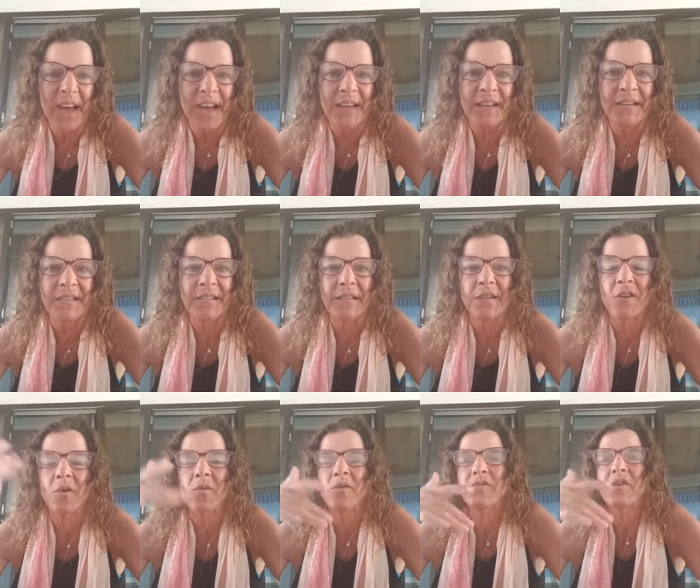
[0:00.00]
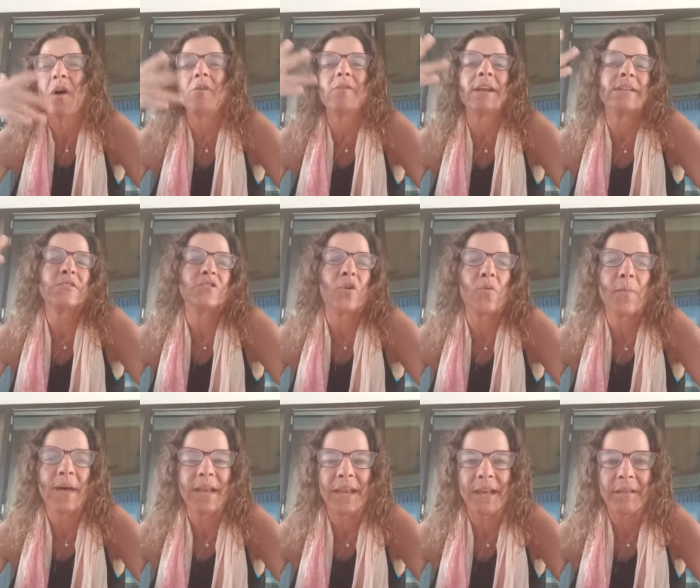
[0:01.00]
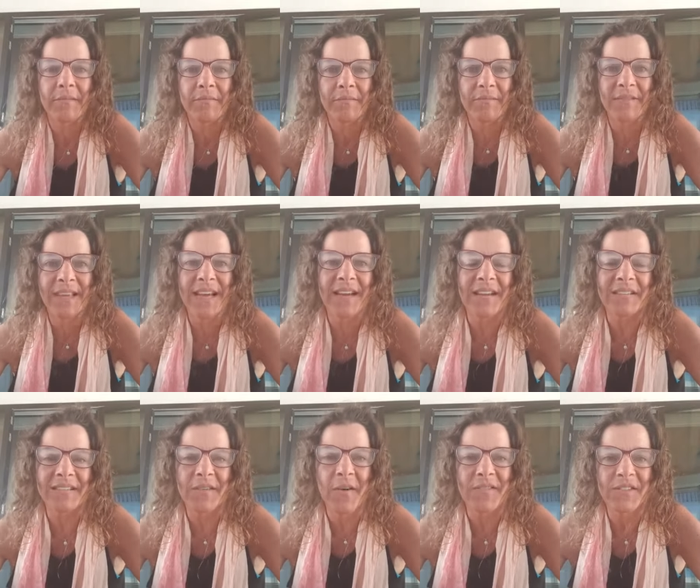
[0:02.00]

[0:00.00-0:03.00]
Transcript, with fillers: and you know, there's already so many things,